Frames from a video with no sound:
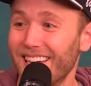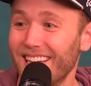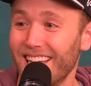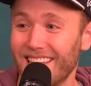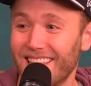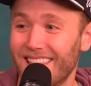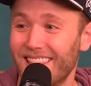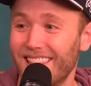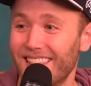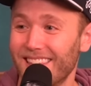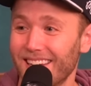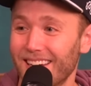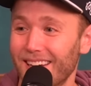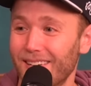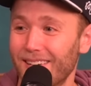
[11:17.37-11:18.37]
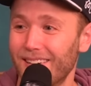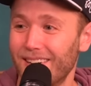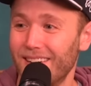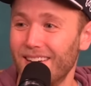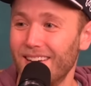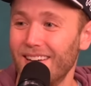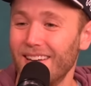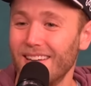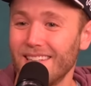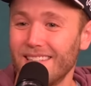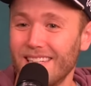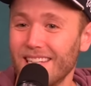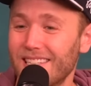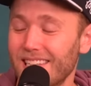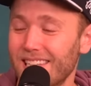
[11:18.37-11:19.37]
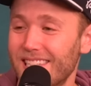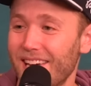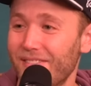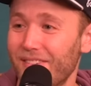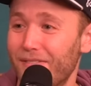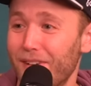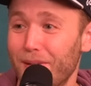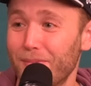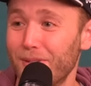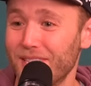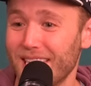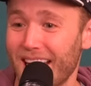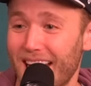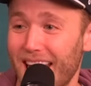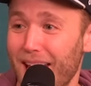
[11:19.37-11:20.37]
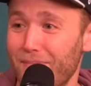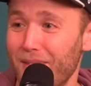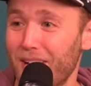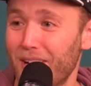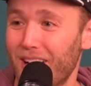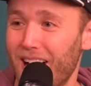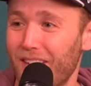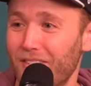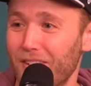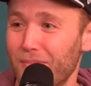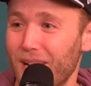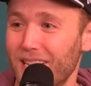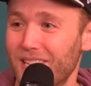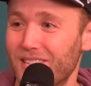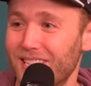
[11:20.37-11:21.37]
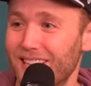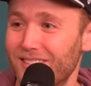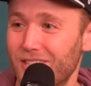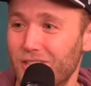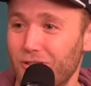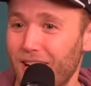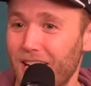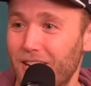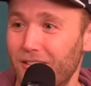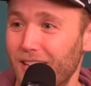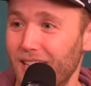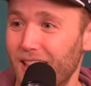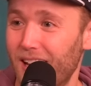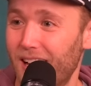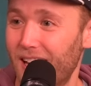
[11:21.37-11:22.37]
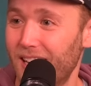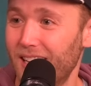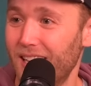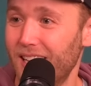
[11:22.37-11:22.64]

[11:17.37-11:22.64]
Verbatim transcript: Like the six of the seven fumbles in that game being recovered by the Chiefs, Dre Greenlaw